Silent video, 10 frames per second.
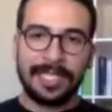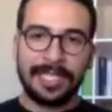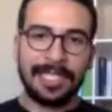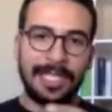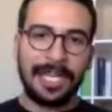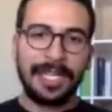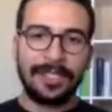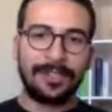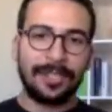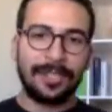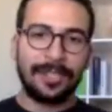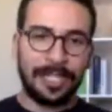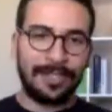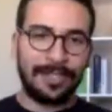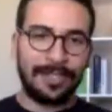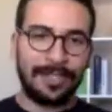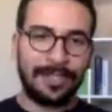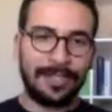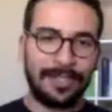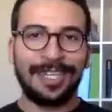designed so that you can
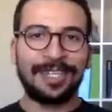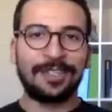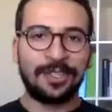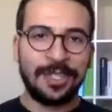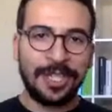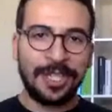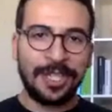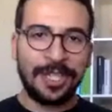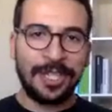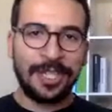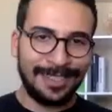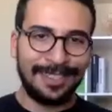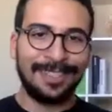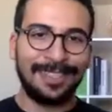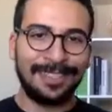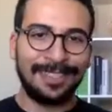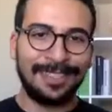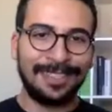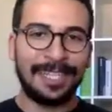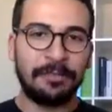even extend uh,
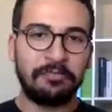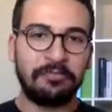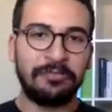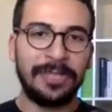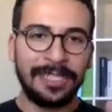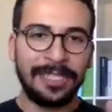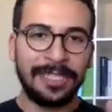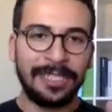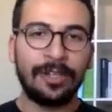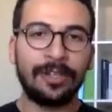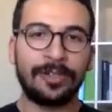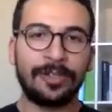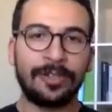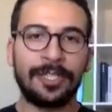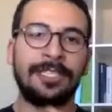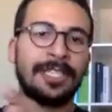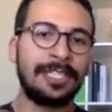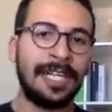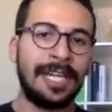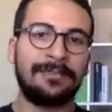the, the data
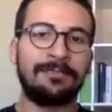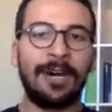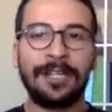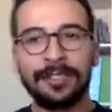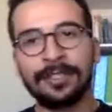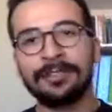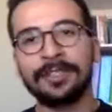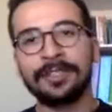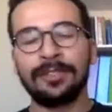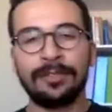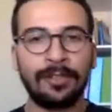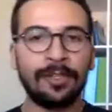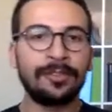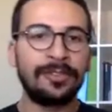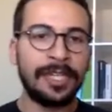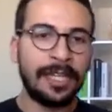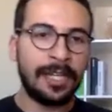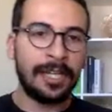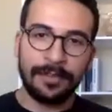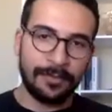kind of module of it to load data of
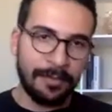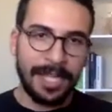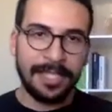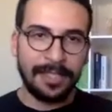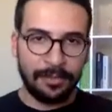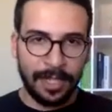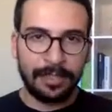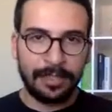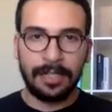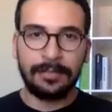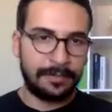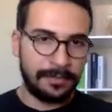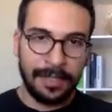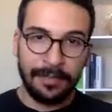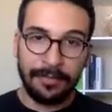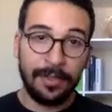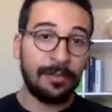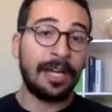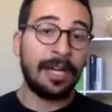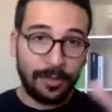different formats as well. If you
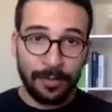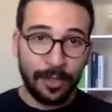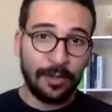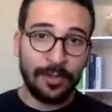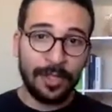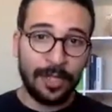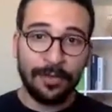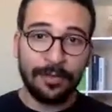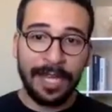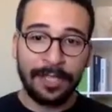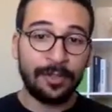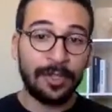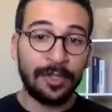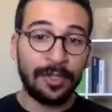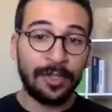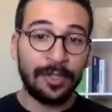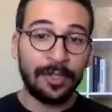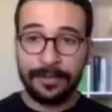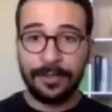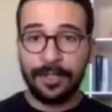come up tomorrow with a new format or a new
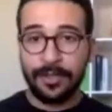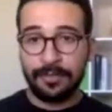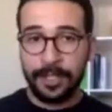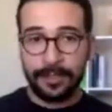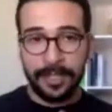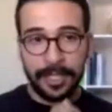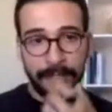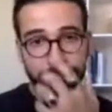standard for geospatial data.